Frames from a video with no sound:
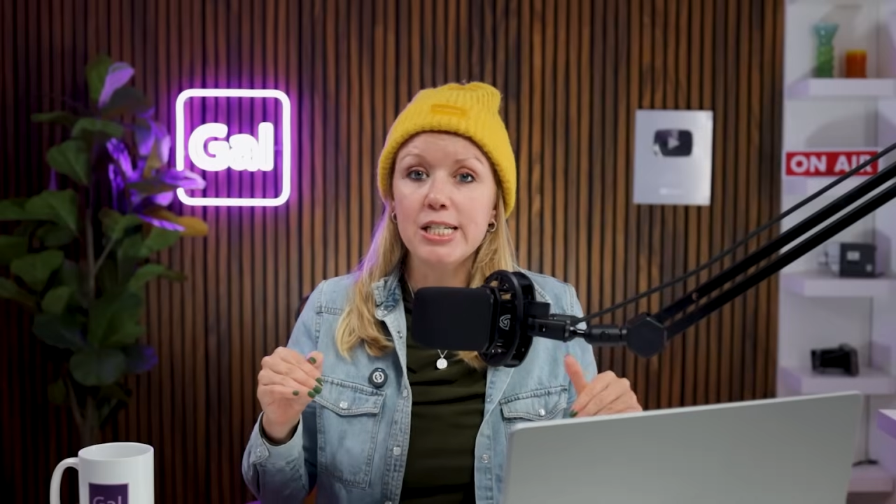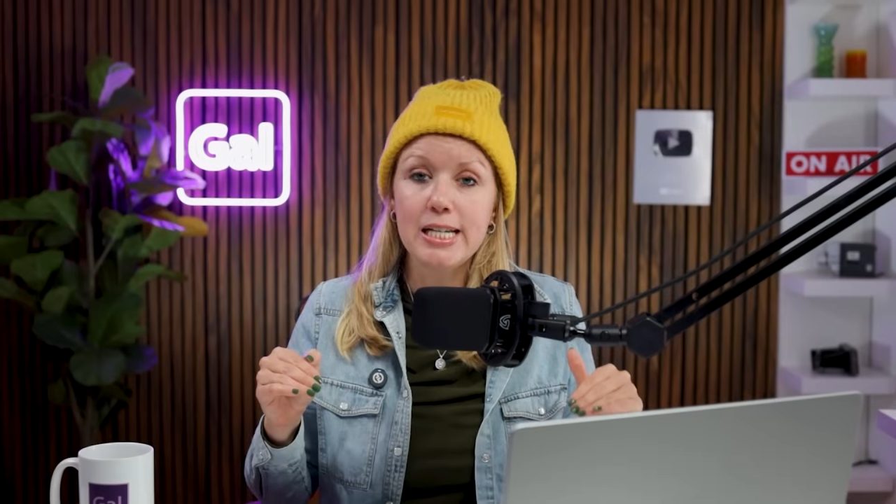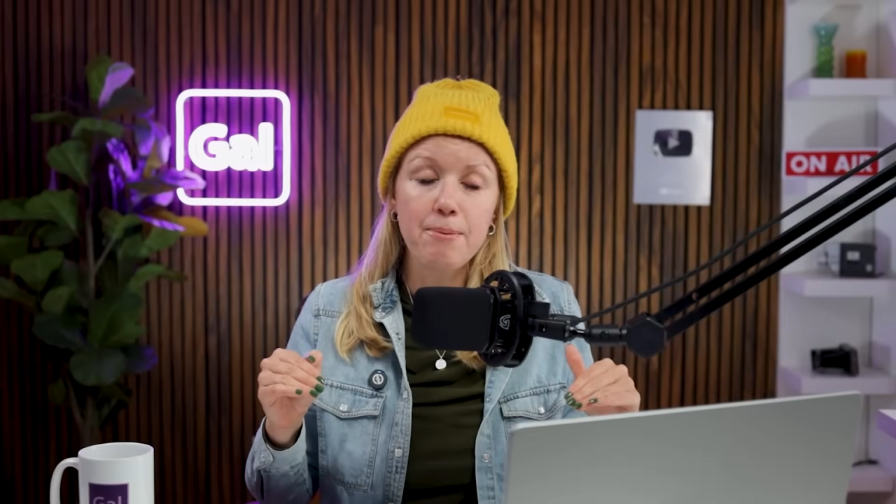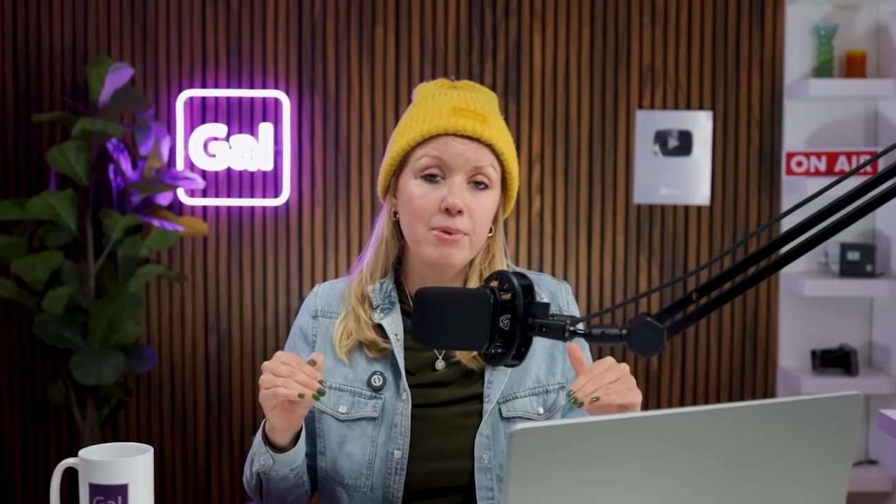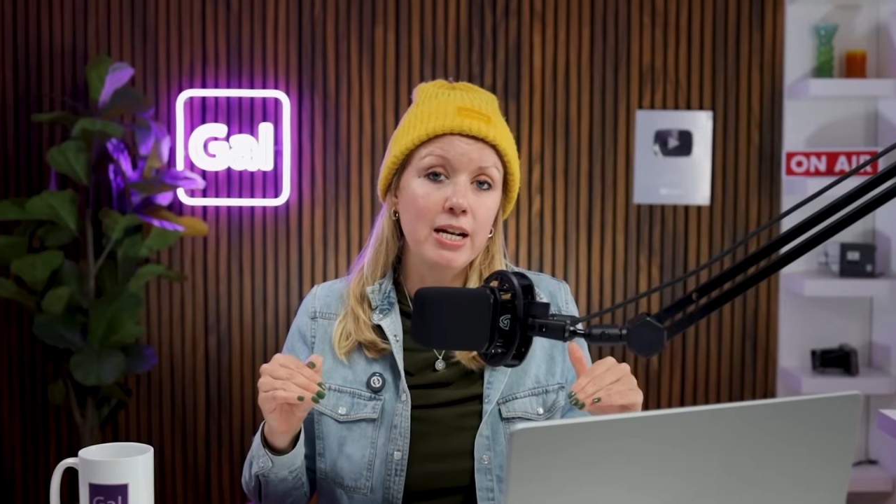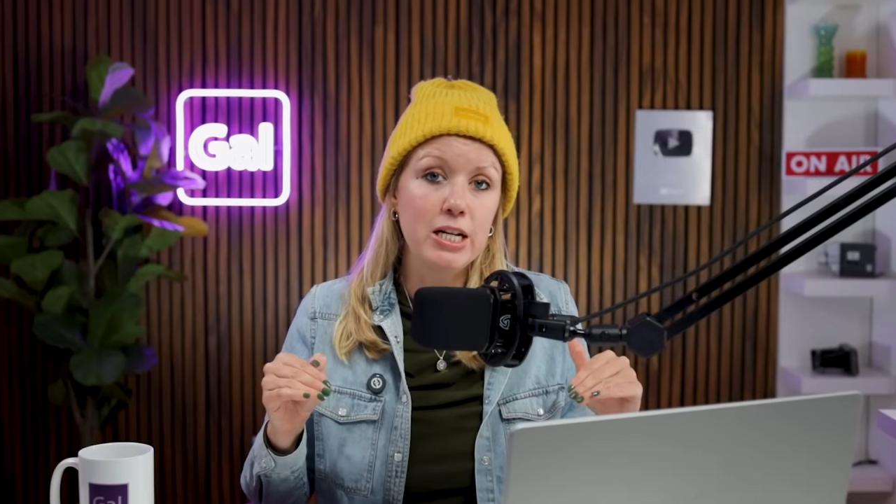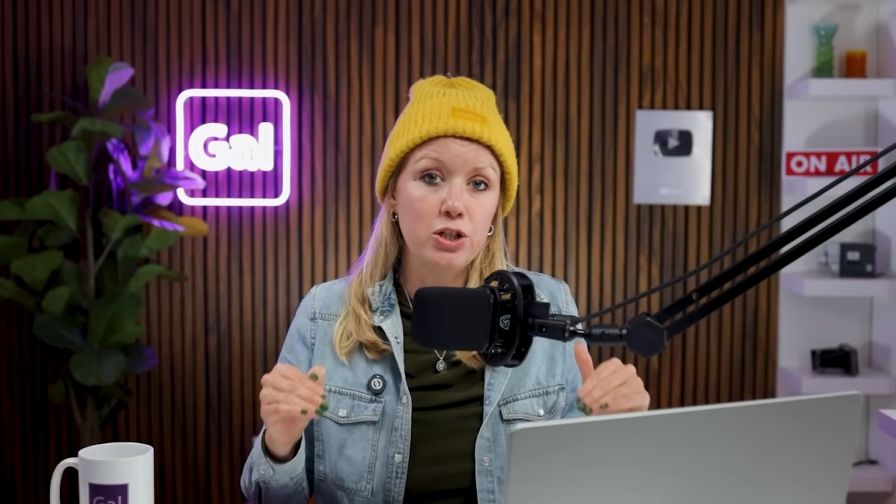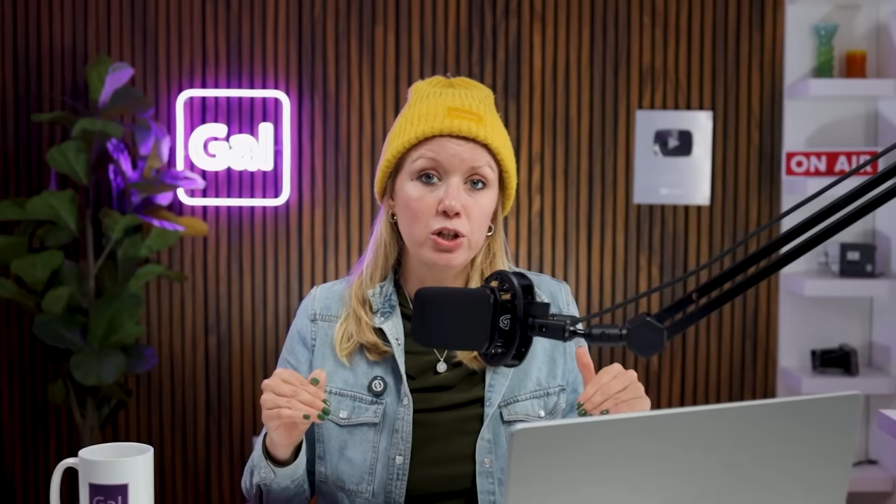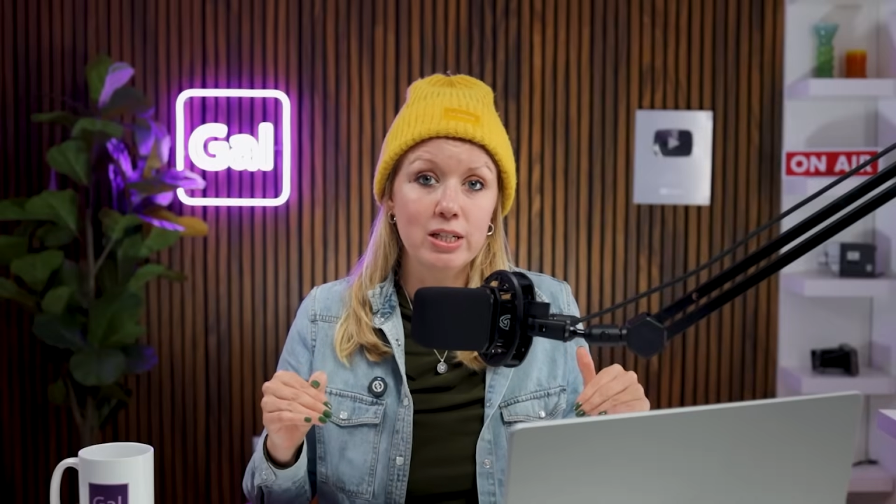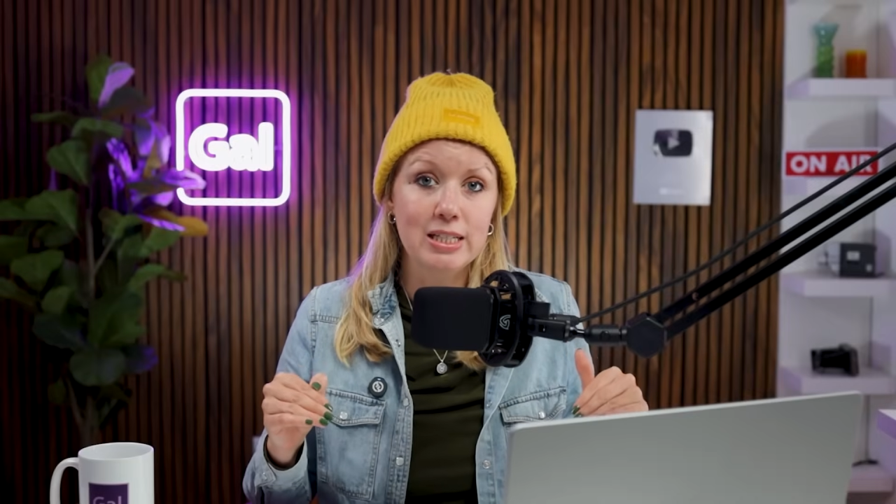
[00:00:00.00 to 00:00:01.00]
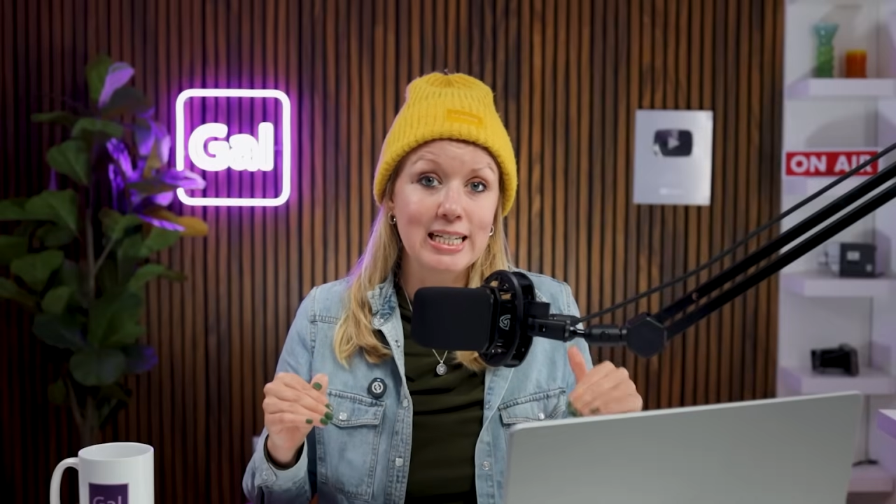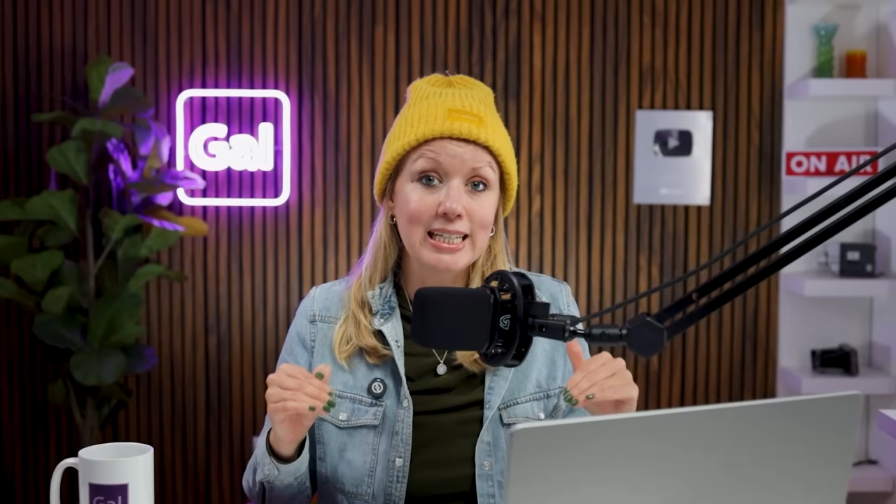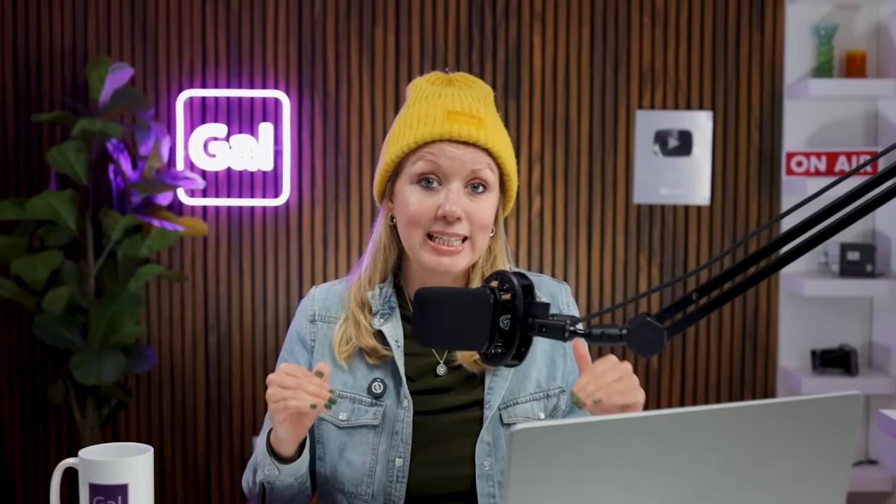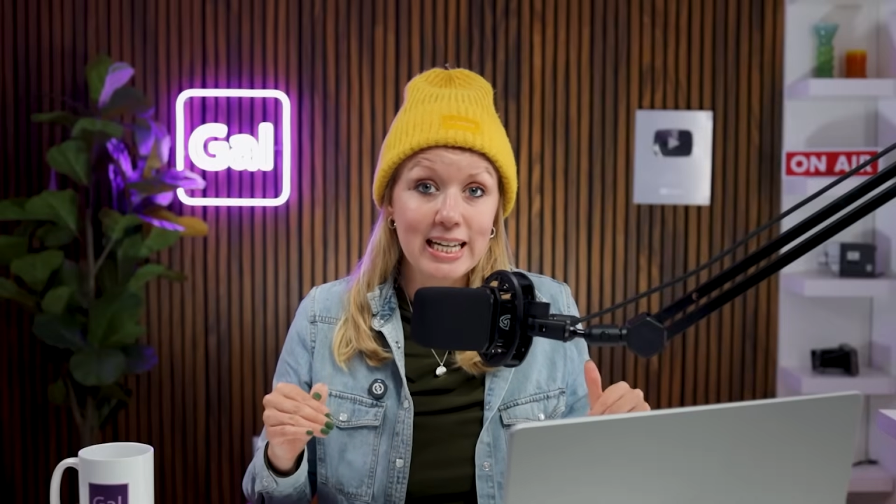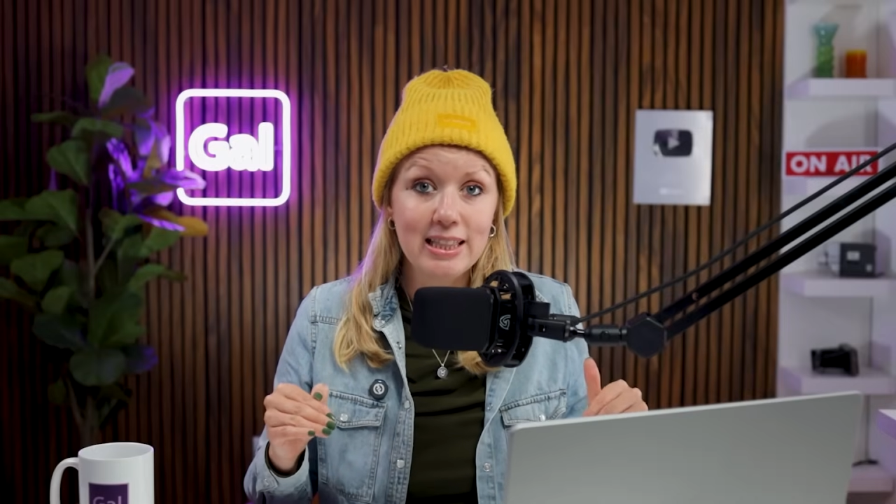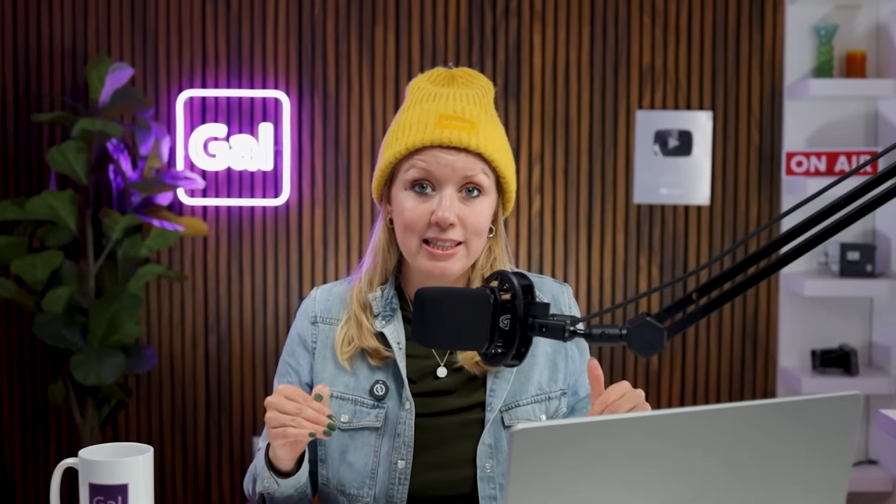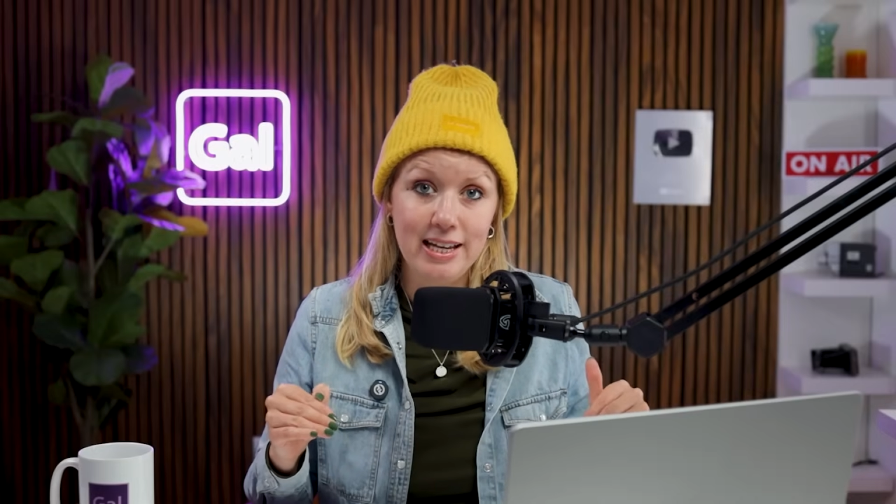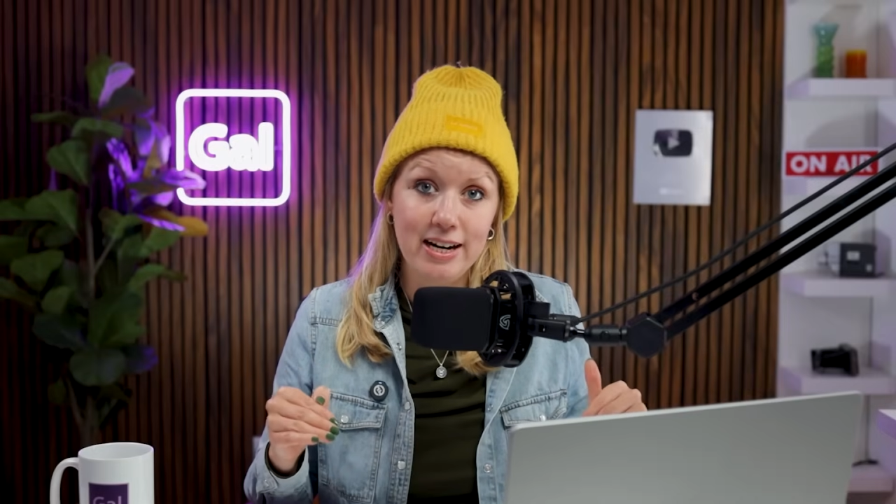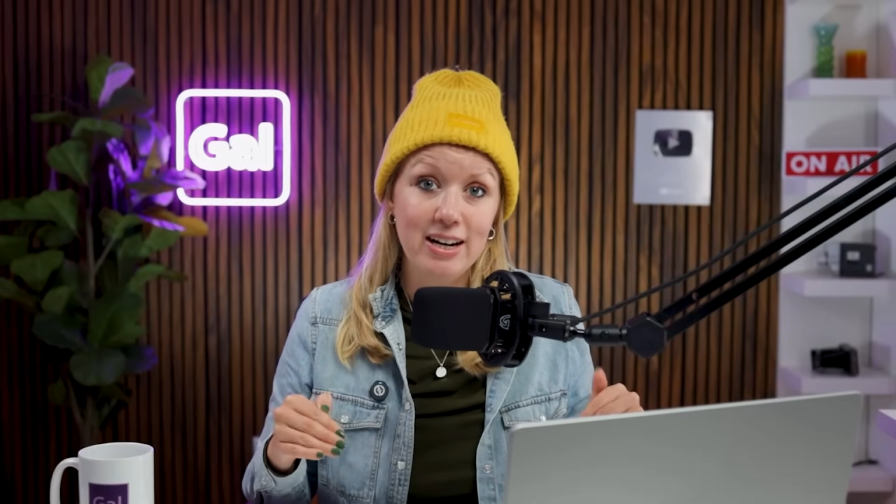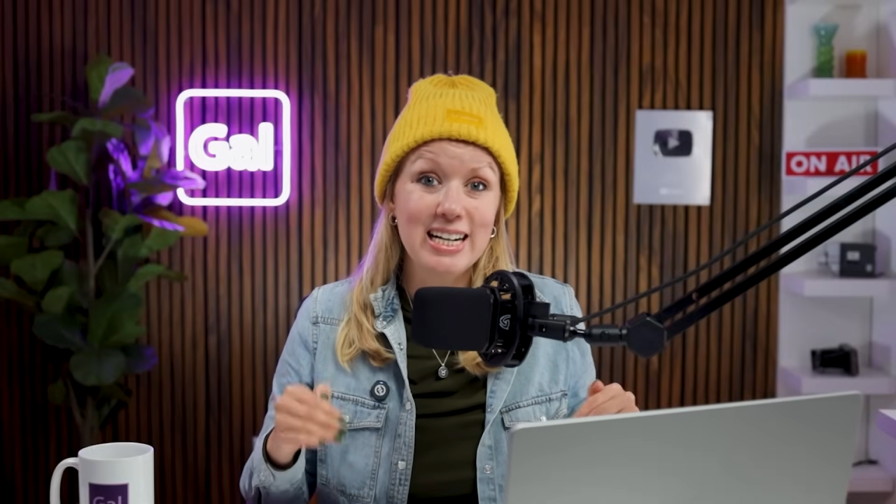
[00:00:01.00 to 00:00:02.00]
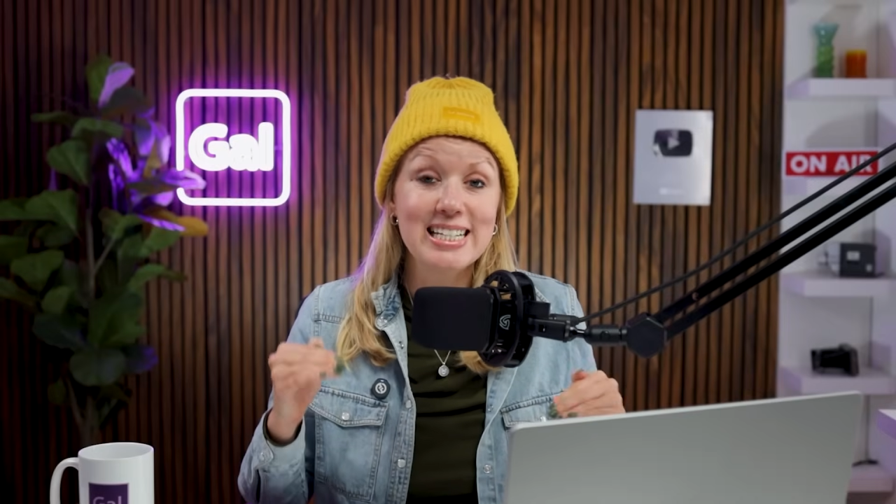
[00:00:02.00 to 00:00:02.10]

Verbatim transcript: step that I took to get there